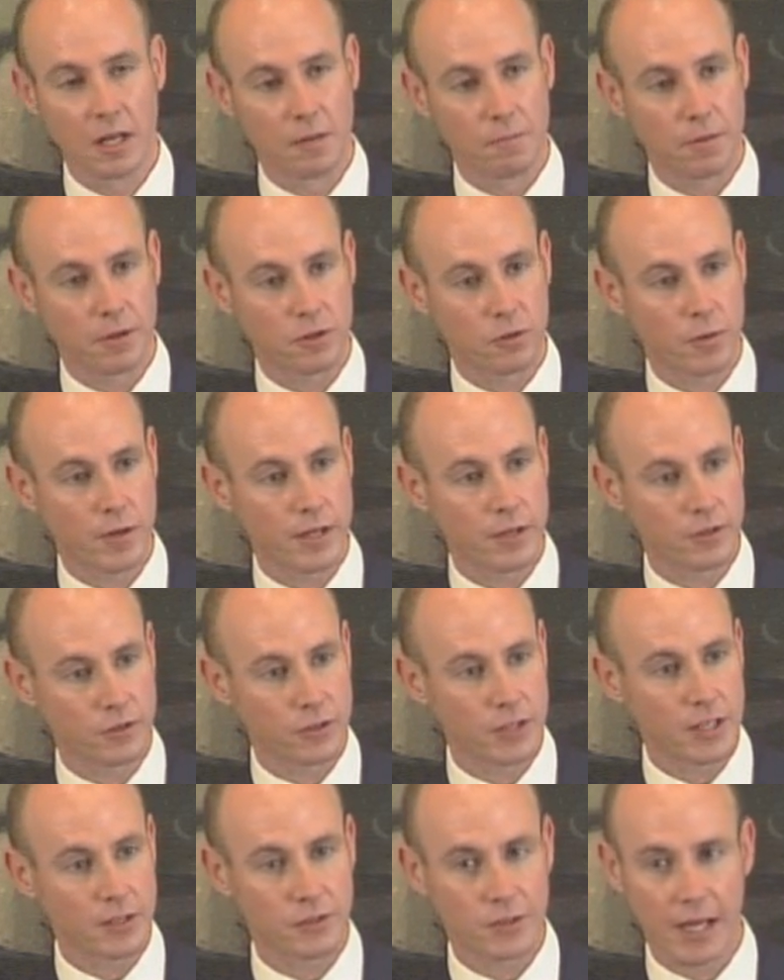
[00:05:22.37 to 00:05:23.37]
between
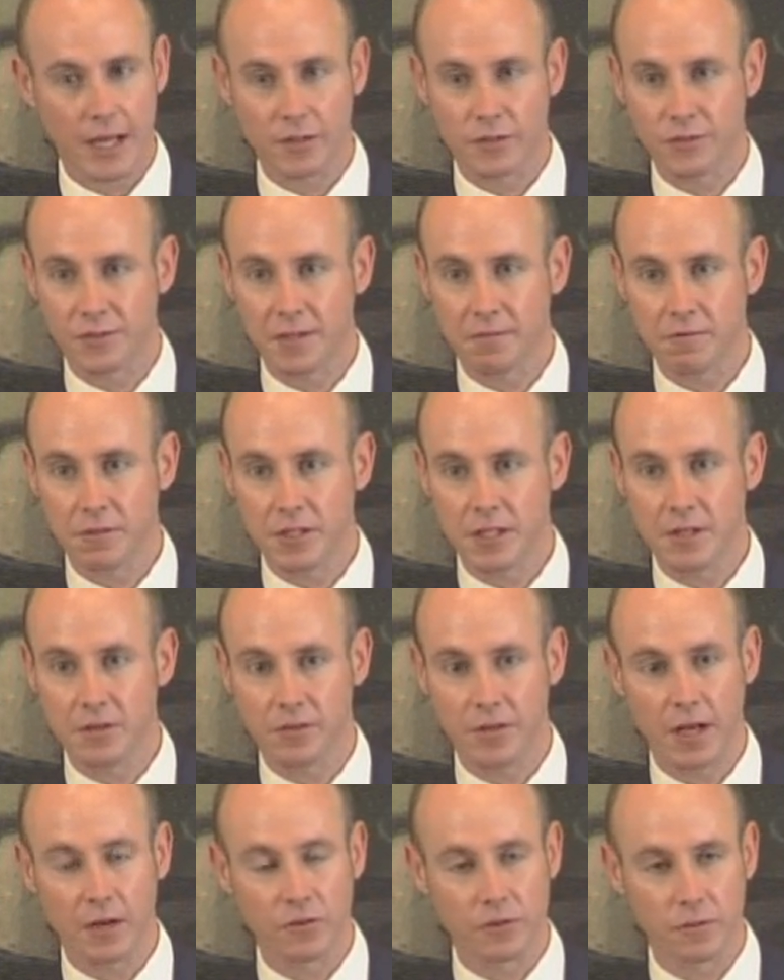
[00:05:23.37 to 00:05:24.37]
6 and
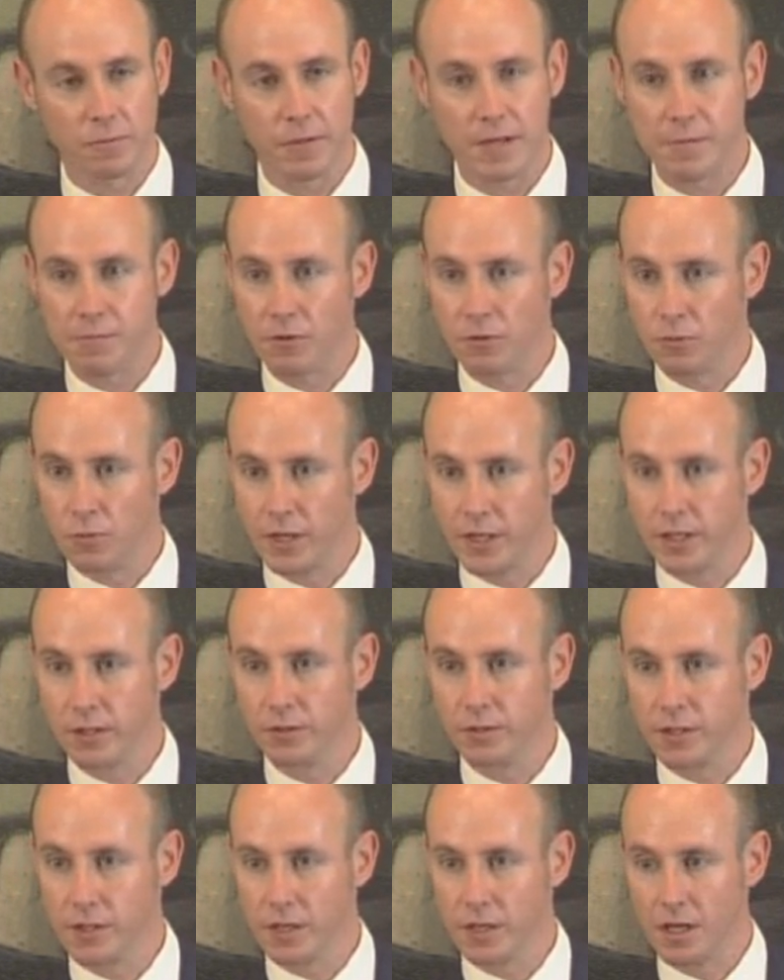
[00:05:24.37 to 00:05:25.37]
17,000 people were
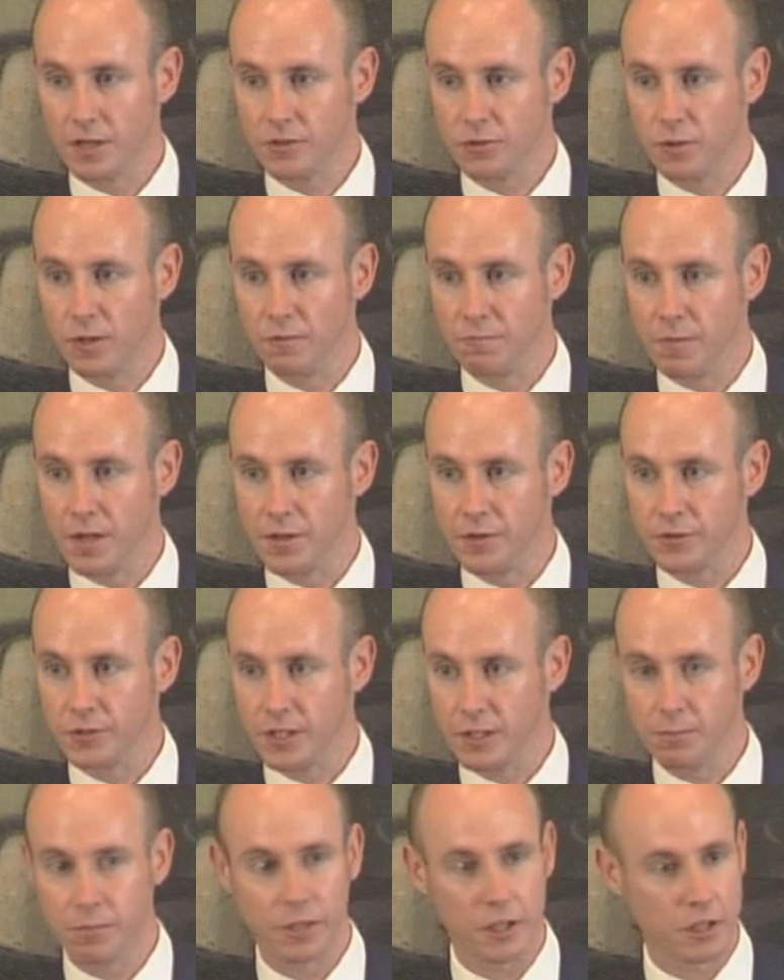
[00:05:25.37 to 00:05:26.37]
killed in the last 12 months
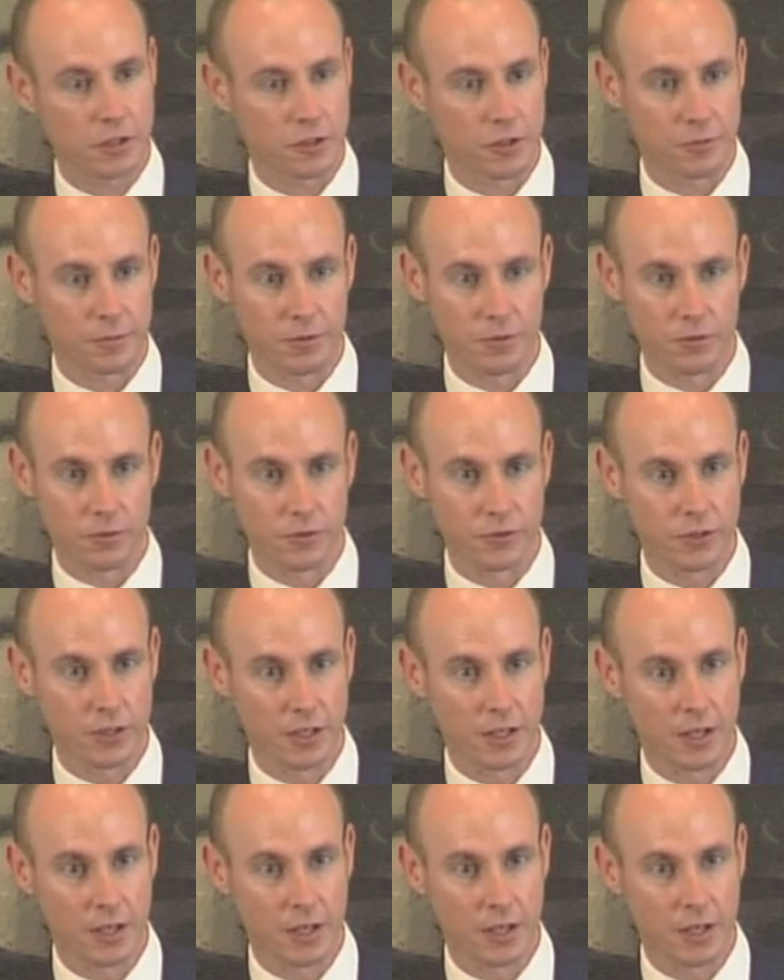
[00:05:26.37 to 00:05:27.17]
in British hospitals